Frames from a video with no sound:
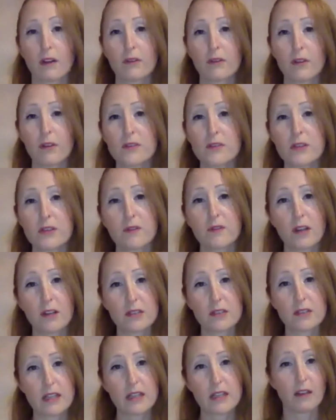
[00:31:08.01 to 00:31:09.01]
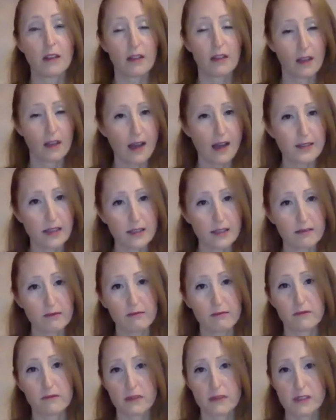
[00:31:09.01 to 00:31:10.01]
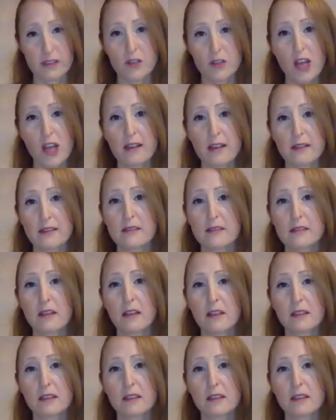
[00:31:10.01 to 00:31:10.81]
first of all, as I suggest,